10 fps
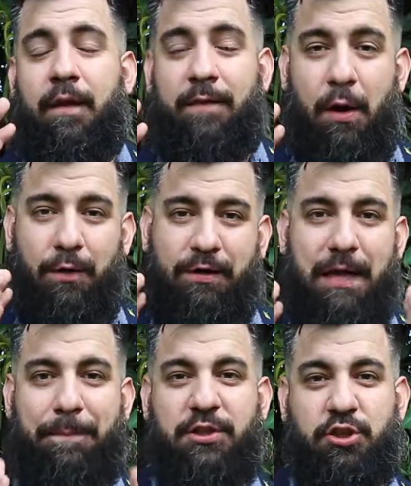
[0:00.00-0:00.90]
Now, when you
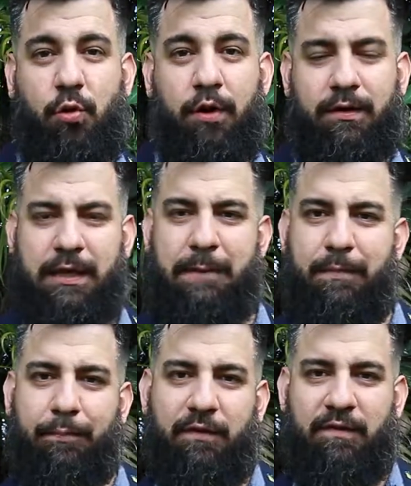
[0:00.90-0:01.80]
keep it short, keep
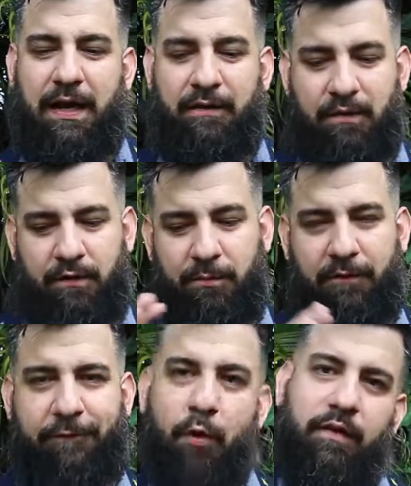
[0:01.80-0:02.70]
it precise in terms of
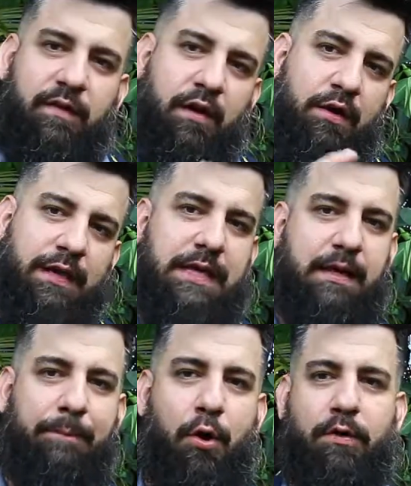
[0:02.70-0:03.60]
focusing on key
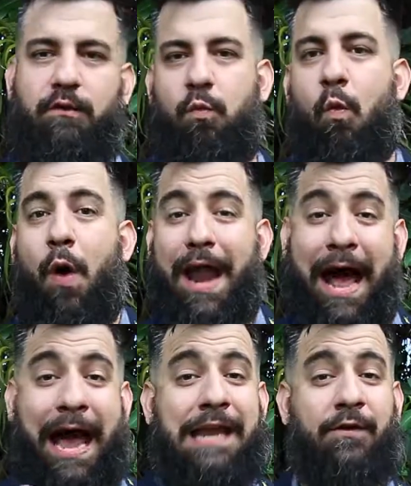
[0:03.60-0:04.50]
components. What
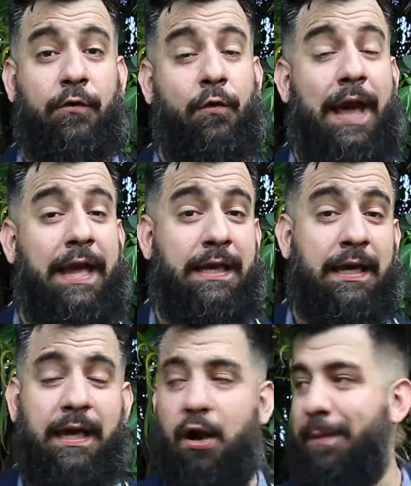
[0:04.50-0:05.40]
I do,
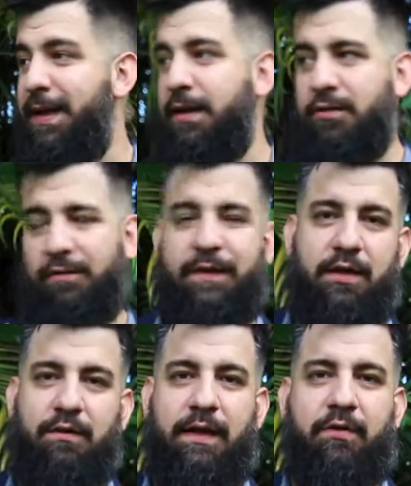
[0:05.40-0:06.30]
Eddie, and I'll make another
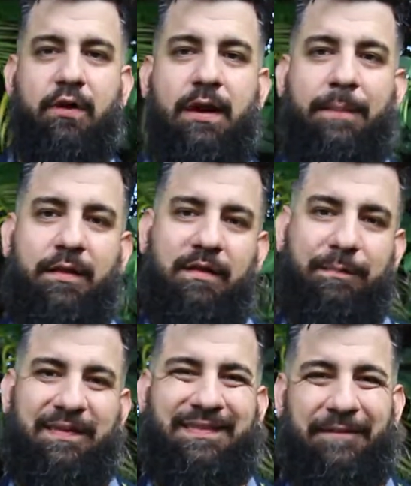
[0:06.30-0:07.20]
video later on about the
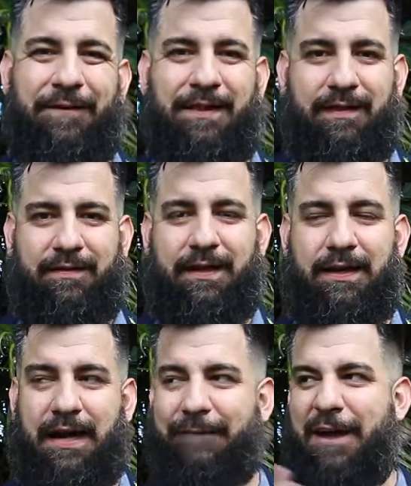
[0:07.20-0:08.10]
specific listing,
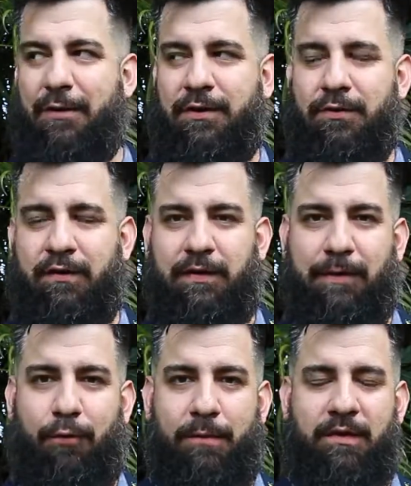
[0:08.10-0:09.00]
kind of how I do listing
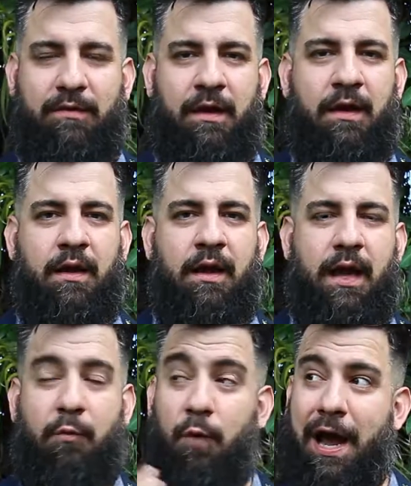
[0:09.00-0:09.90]
appointments
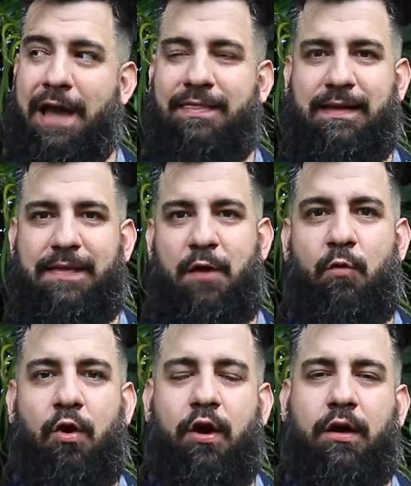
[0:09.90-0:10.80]
and why I think they
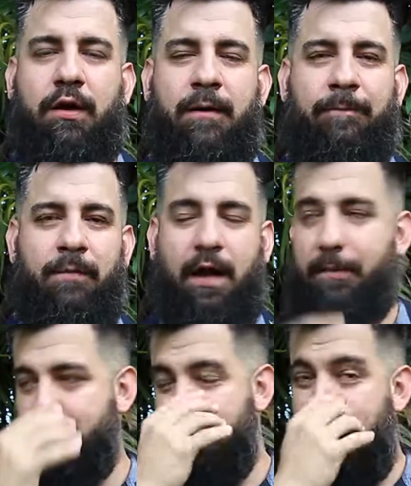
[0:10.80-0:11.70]
work. I
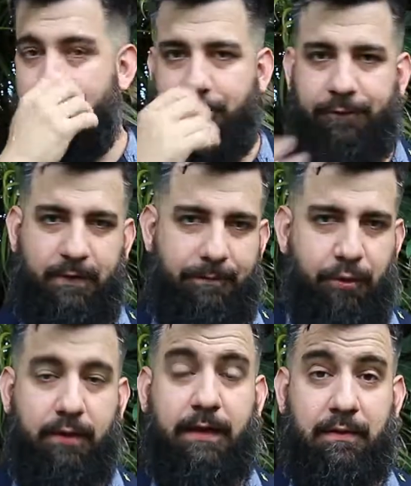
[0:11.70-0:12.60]
have proof in the
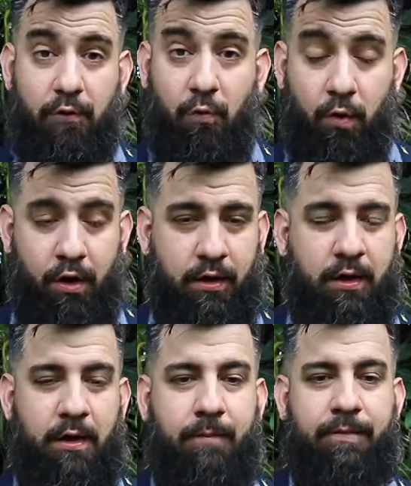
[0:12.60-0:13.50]
pudding, they do work,
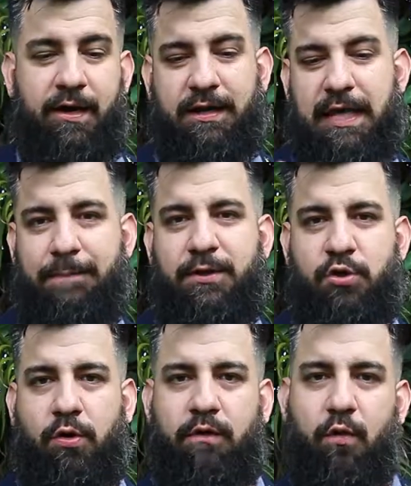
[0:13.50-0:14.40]
but keep it
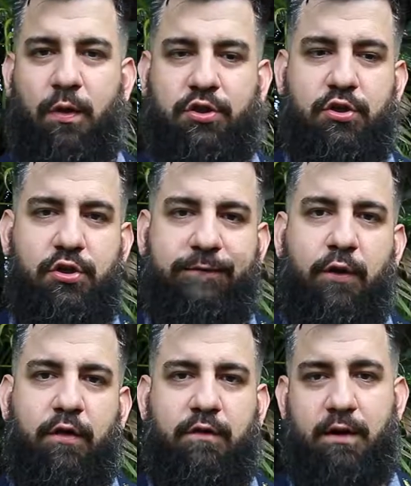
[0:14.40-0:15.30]
short. So what you should
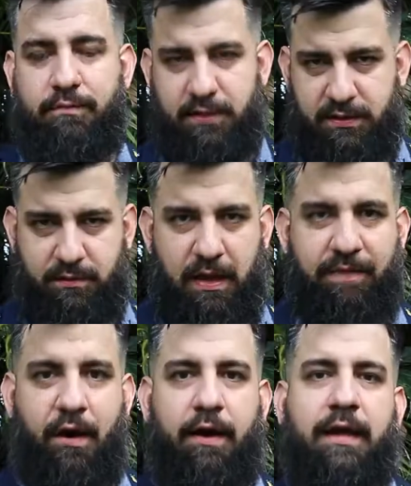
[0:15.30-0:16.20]
focus on, just a
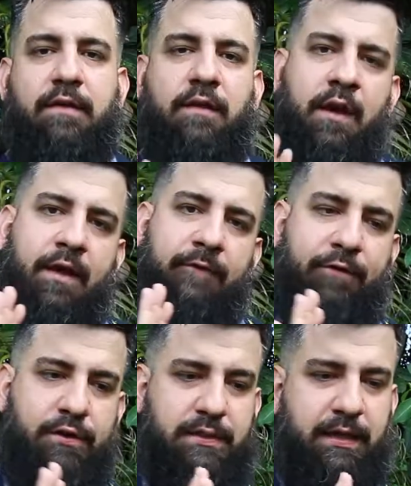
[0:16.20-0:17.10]
thought, is
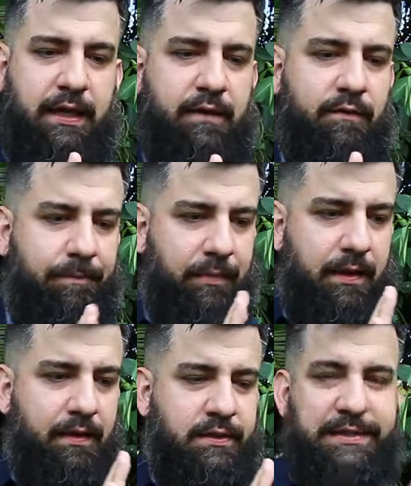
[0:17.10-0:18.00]
first thing is
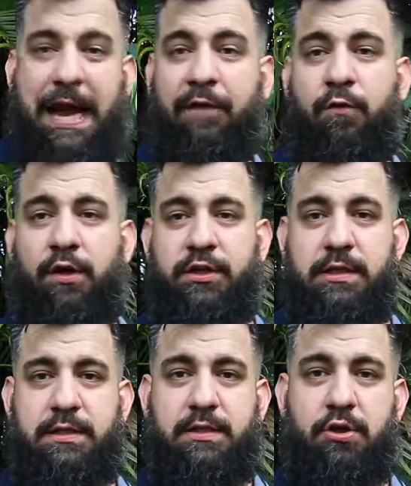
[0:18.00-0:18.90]
just ask
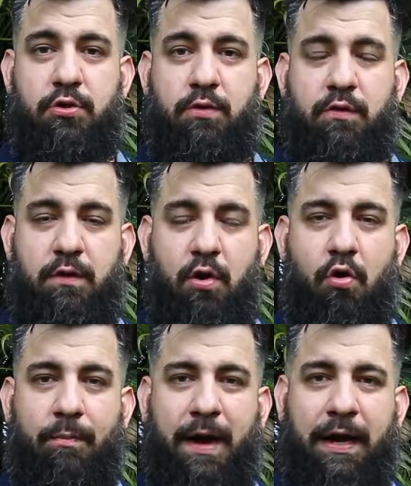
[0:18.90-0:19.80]
questions to the
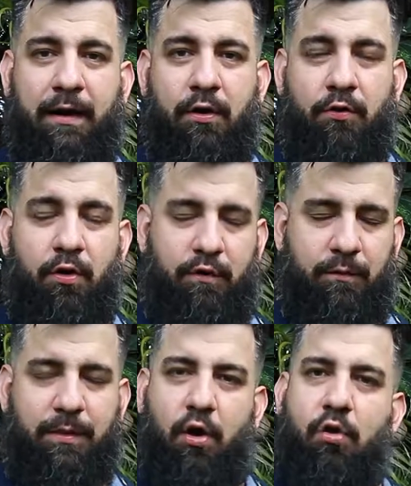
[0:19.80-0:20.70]
home buyer, or
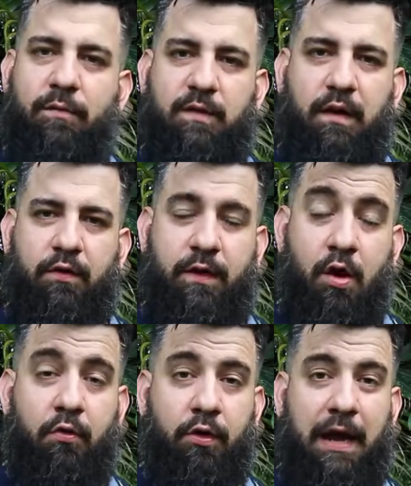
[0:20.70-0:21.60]
the home seller, the
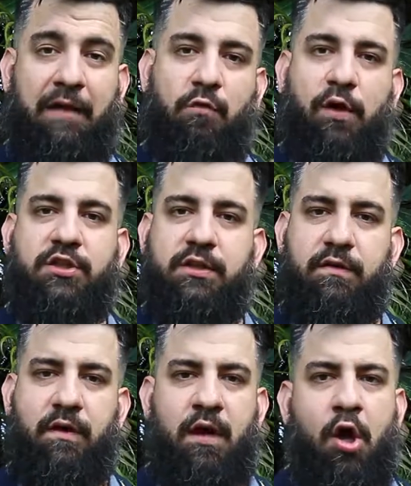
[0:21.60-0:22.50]
owner. Ask
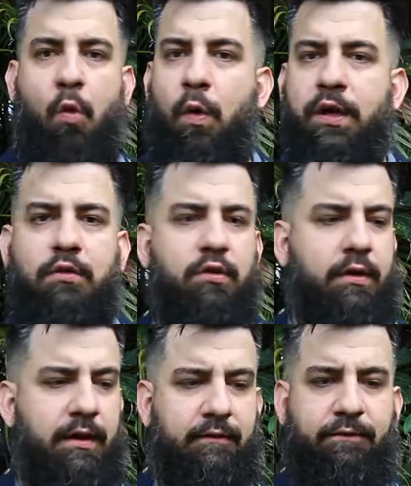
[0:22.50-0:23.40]
questions. What are you
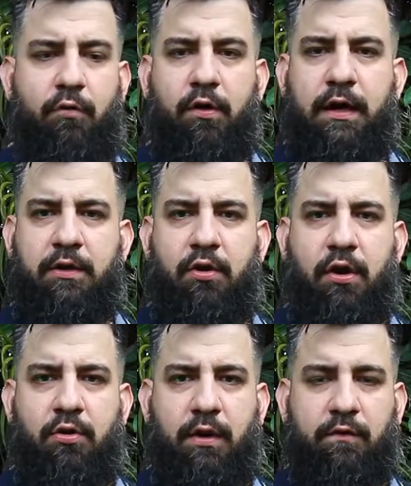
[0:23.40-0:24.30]
looking for in
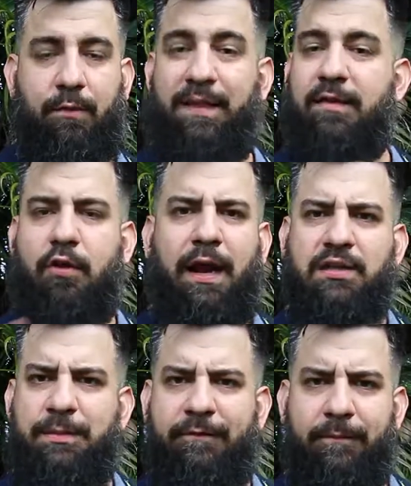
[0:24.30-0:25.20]
your next home? And this could
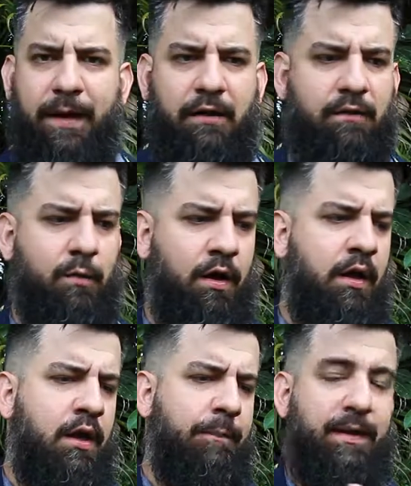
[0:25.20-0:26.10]
actually be for buyers as well,
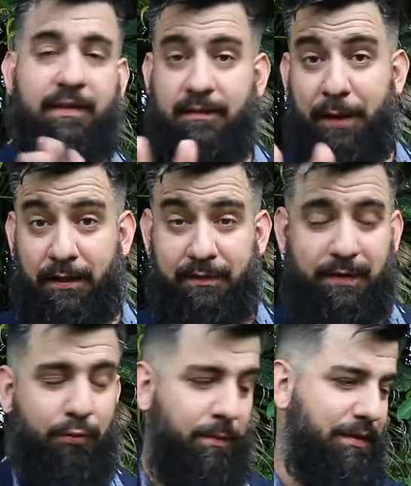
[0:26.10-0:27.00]
but this is about
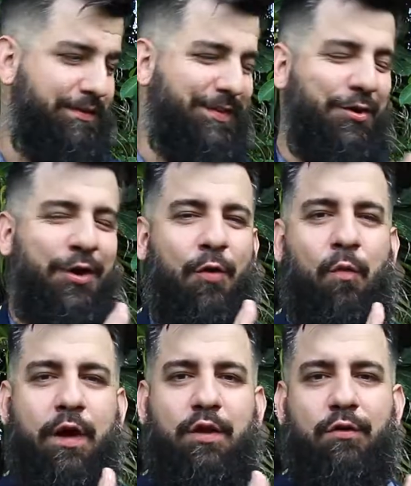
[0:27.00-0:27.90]
listing appointments. So
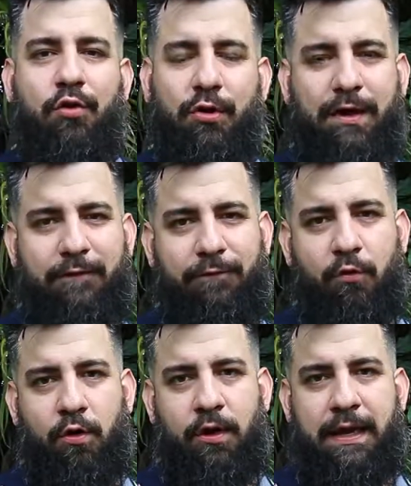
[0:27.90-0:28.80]
what are you looking
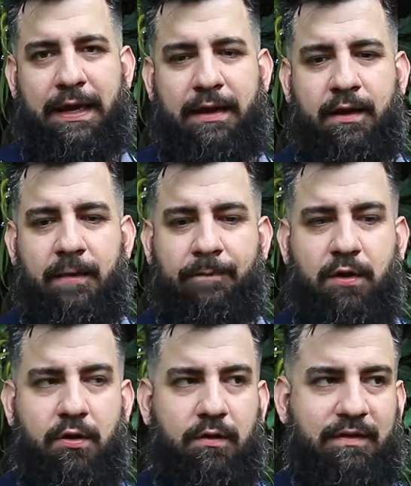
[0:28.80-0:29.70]
for in
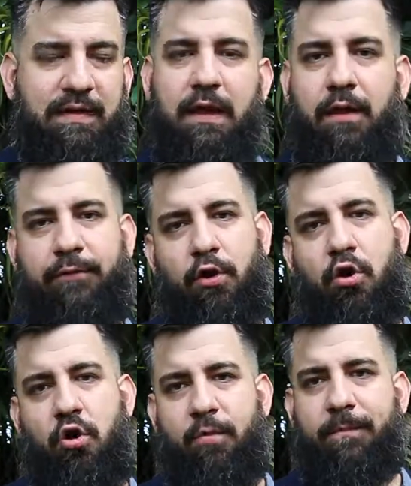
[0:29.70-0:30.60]
the sale of your
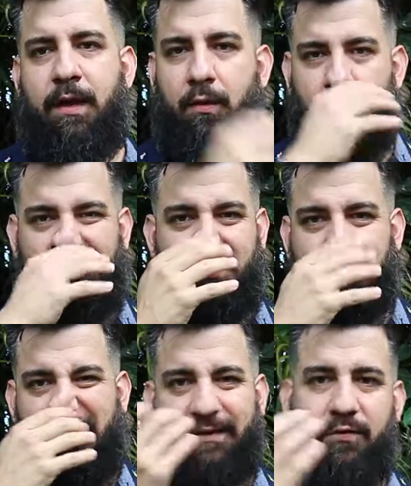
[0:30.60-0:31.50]
home? What are you
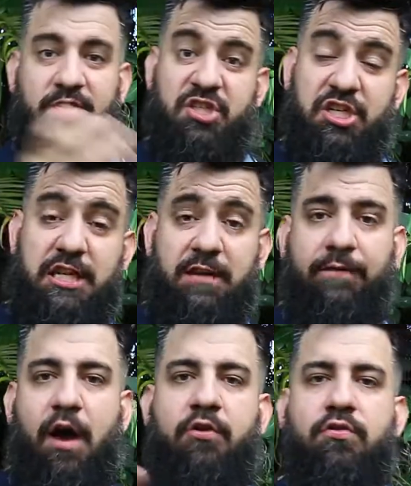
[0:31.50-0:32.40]
trying to achieve?
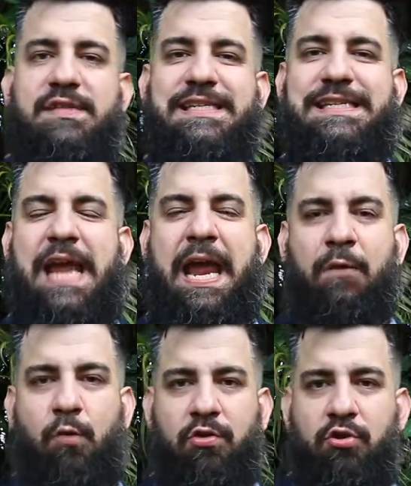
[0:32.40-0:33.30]

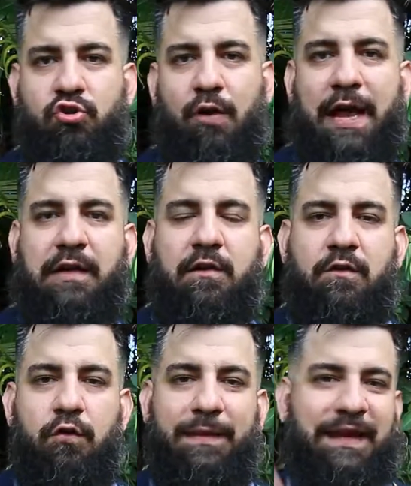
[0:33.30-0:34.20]
Understand what they're trying to
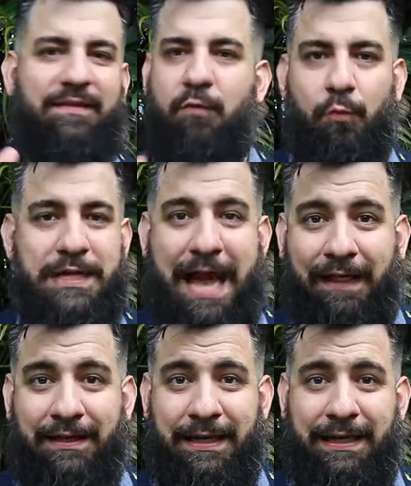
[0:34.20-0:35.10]
do, because in
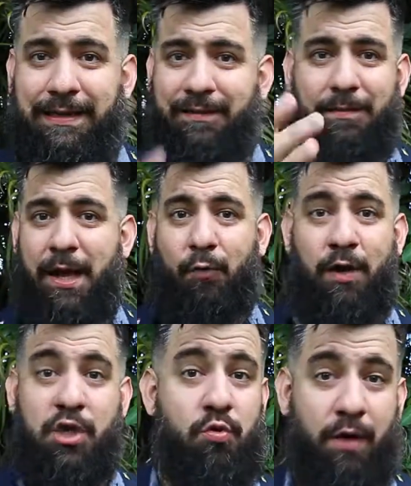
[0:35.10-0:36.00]
reality, it doesn't matter
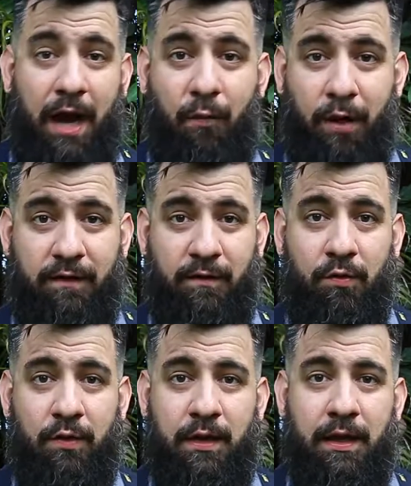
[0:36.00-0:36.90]
what you and I want to do.